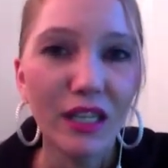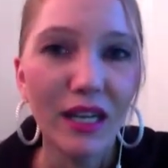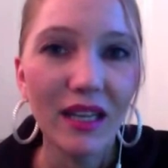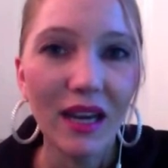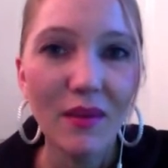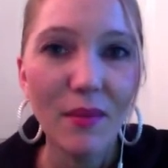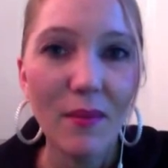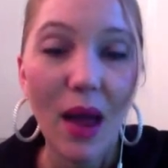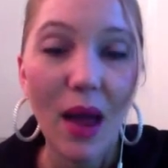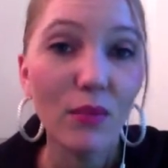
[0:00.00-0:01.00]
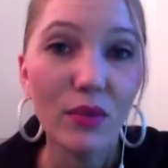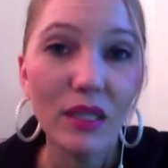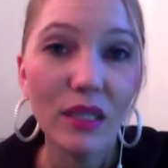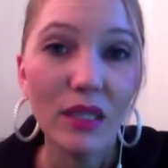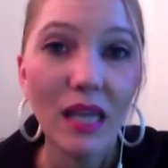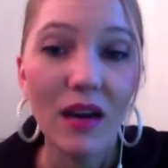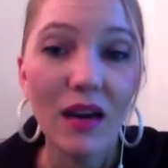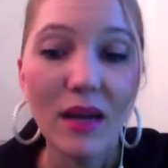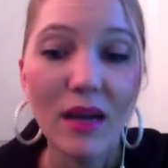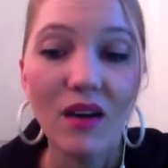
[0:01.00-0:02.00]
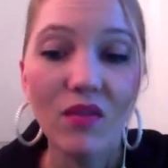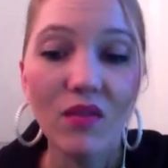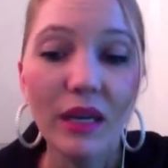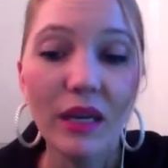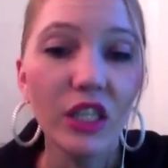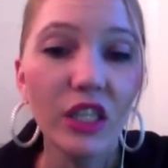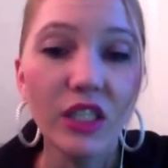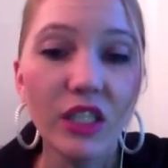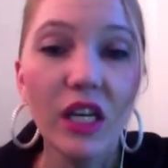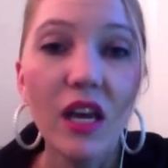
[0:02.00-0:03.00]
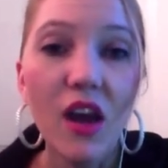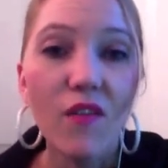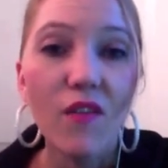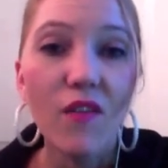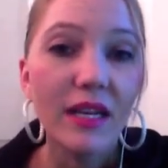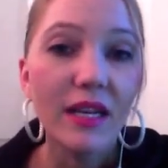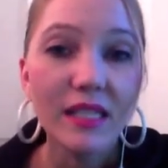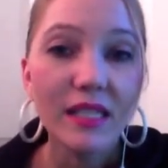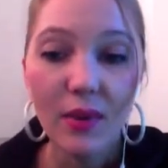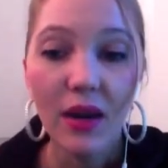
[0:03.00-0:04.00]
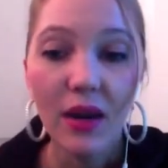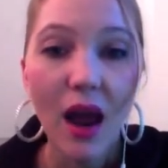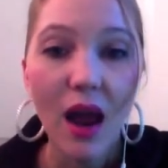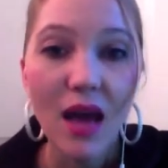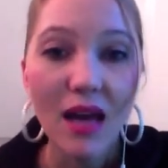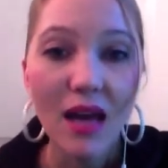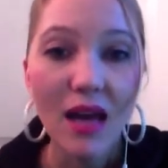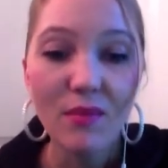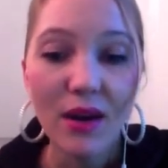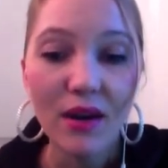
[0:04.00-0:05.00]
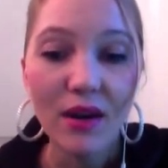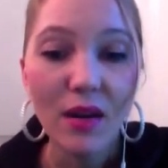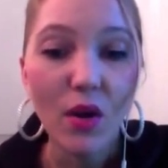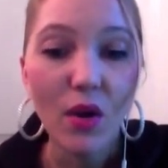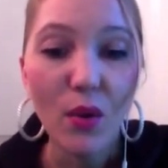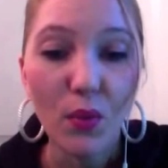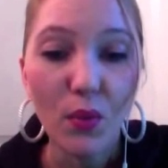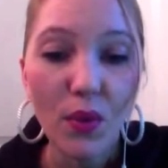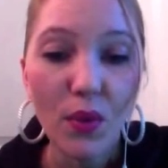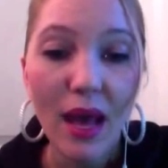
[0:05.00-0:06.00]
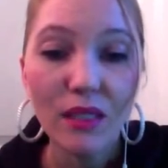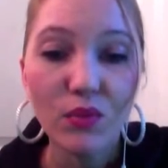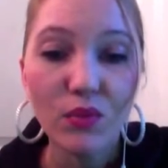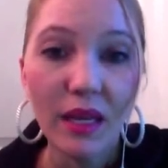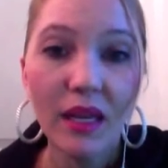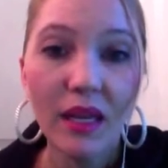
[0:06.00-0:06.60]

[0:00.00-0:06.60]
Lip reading: Like, I'm really tired myself of being judged for being a teen parent. I'm not a teen parent anymore. I'm a grown-ass woman.